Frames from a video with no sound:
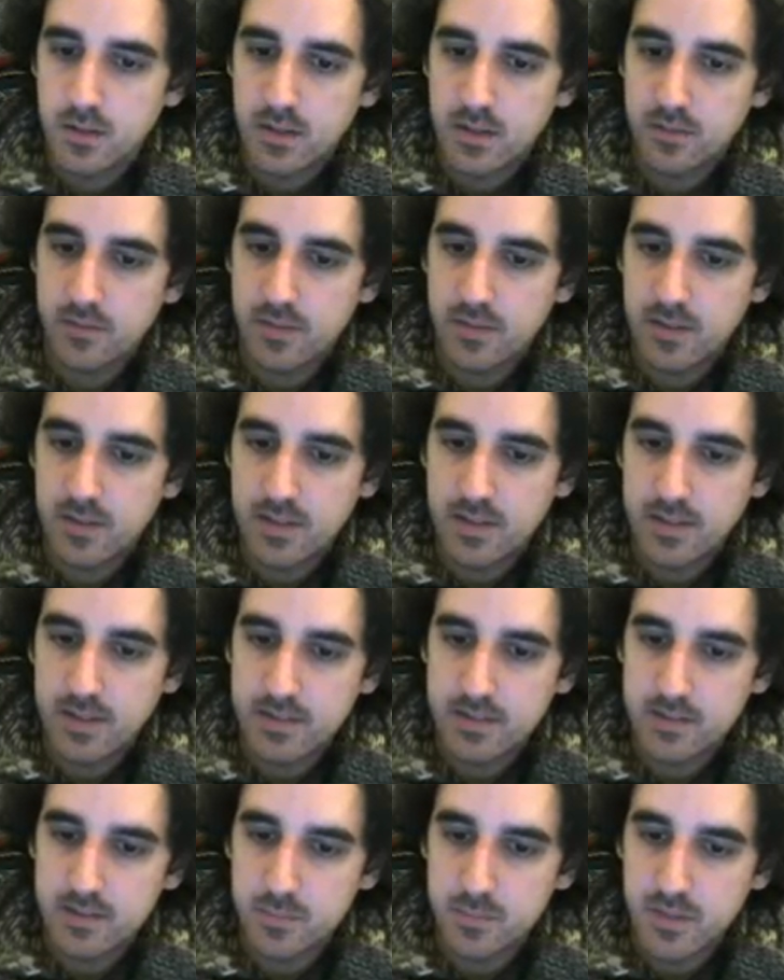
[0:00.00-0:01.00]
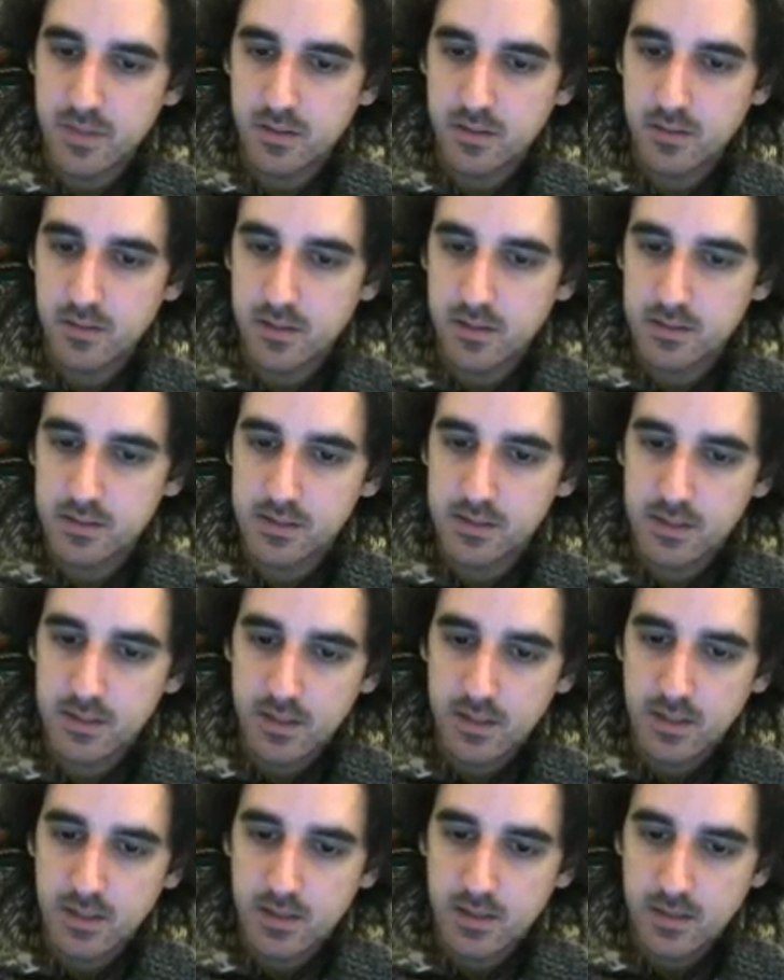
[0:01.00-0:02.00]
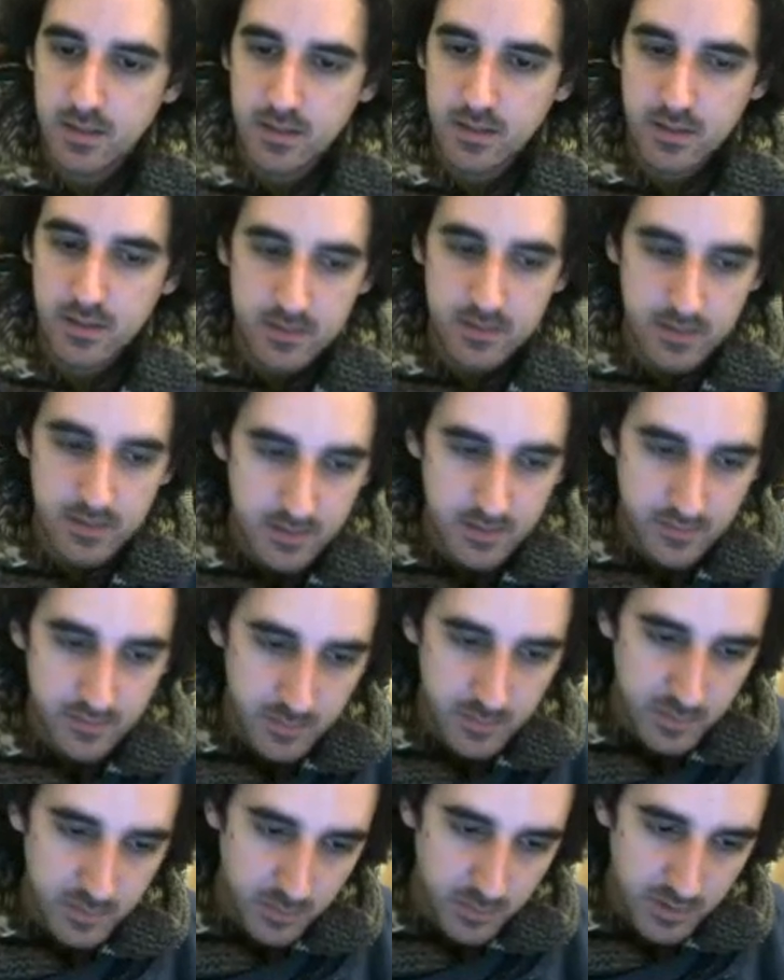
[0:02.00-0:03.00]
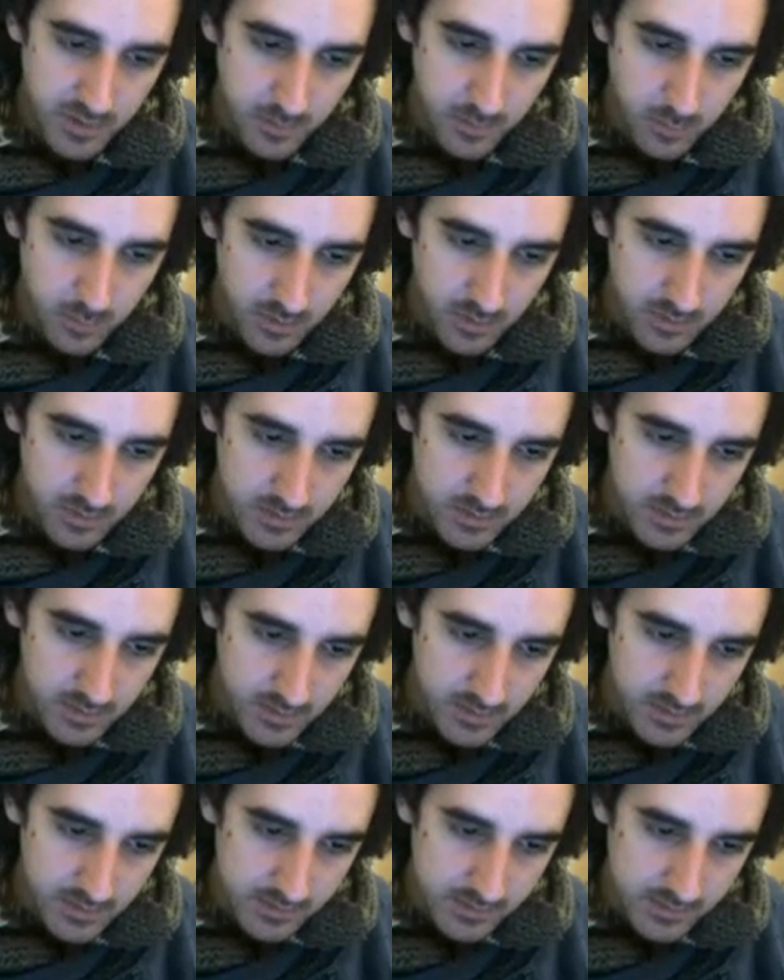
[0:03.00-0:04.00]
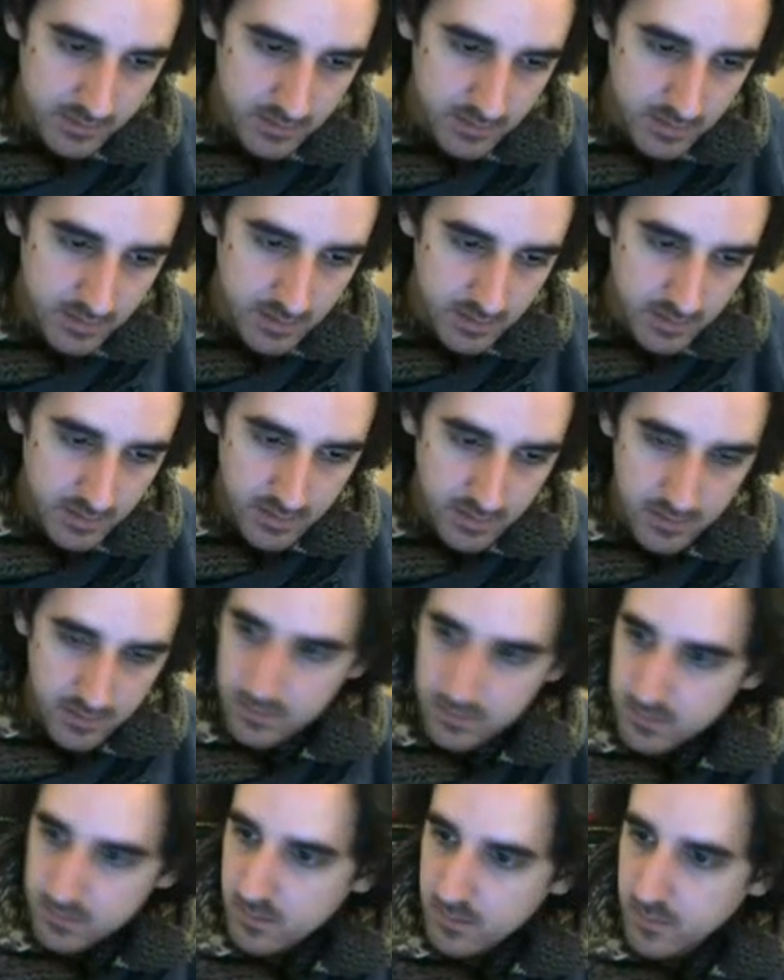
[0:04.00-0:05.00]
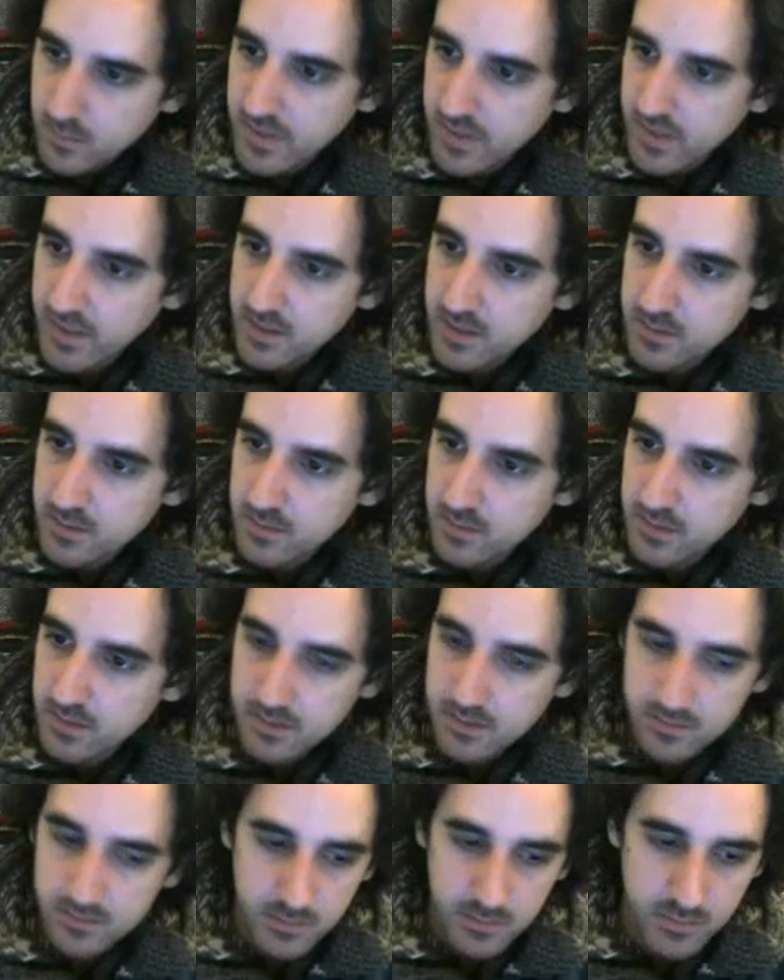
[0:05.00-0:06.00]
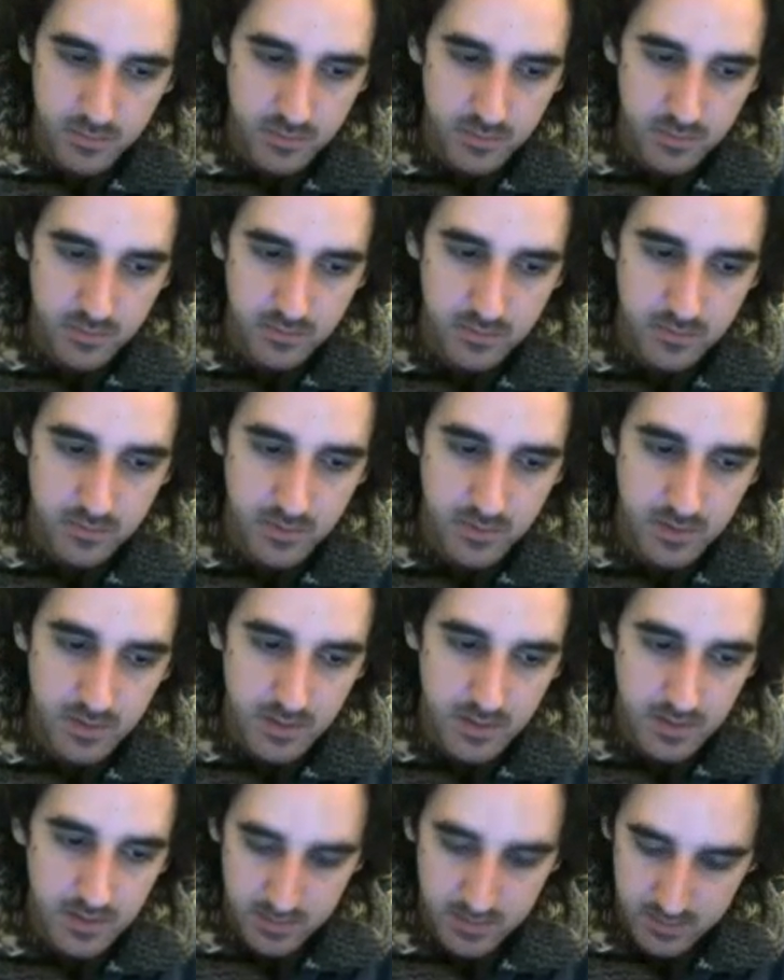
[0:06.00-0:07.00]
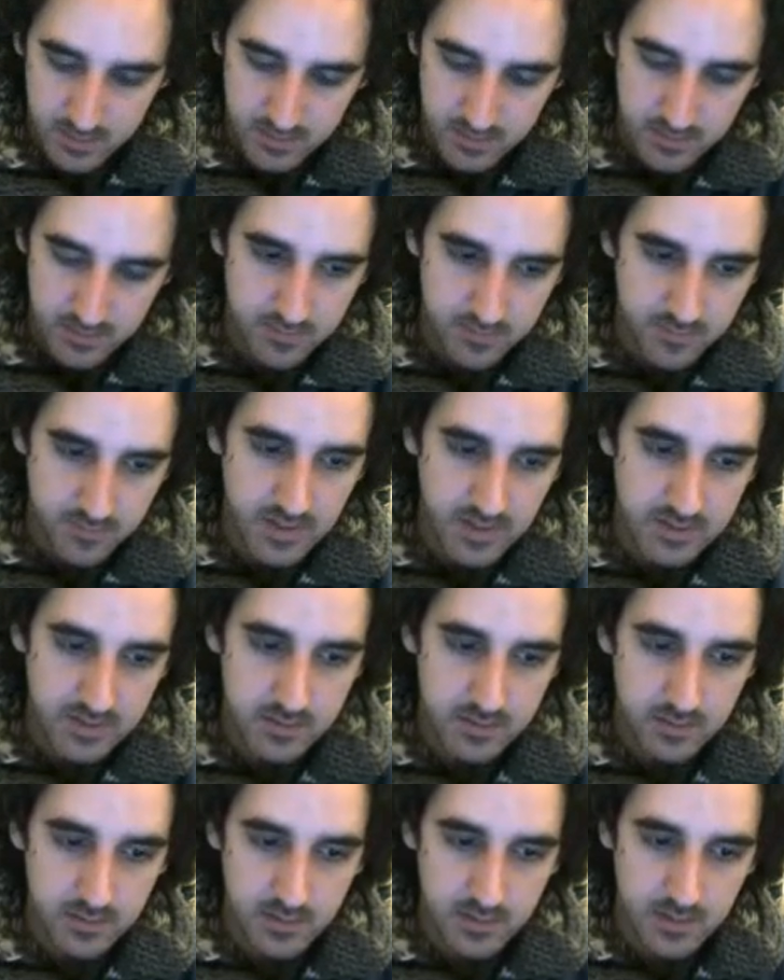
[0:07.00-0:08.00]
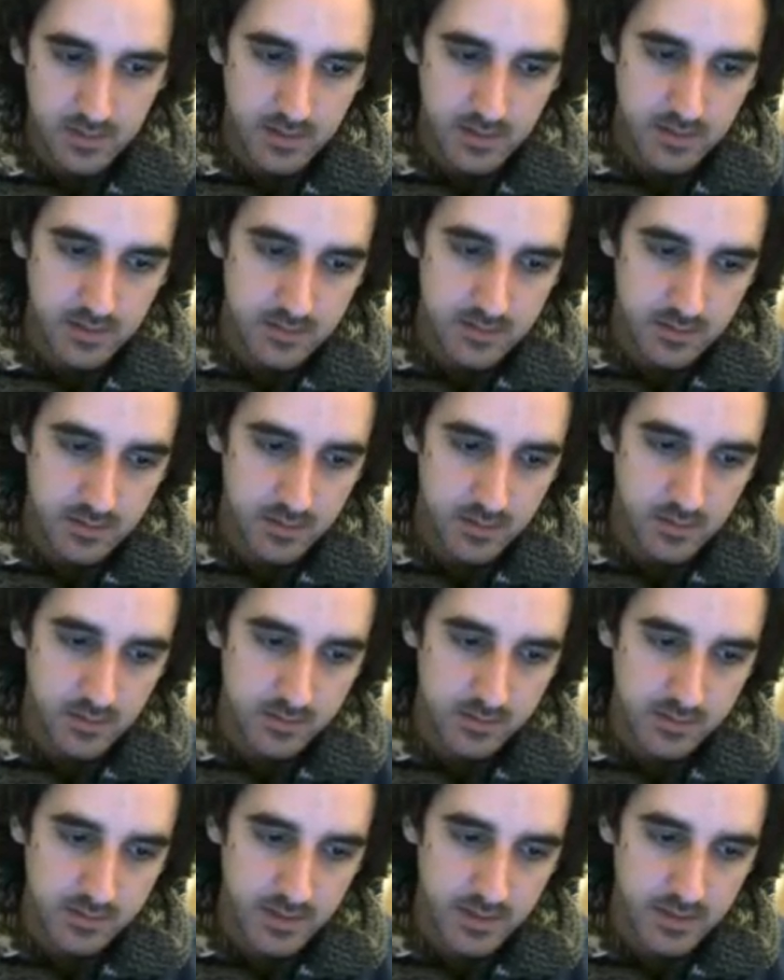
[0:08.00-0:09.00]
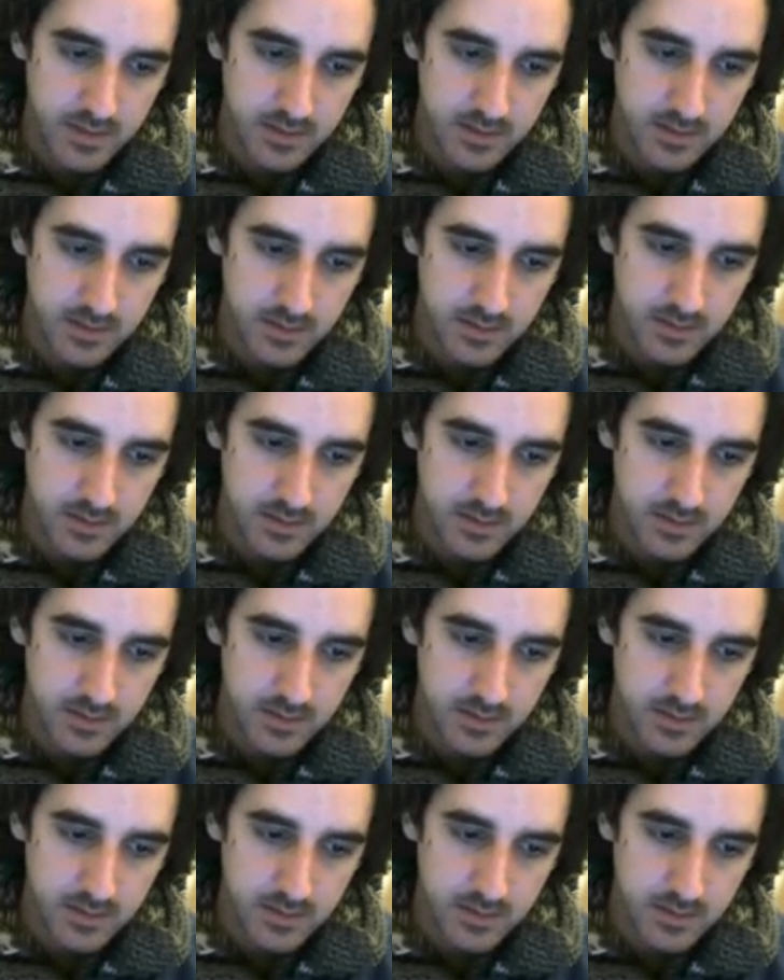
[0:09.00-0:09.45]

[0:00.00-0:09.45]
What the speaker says: Yeah, I feel like the specular isn't giving me what I wanted here. So I might actually remove this fractal as the color gain.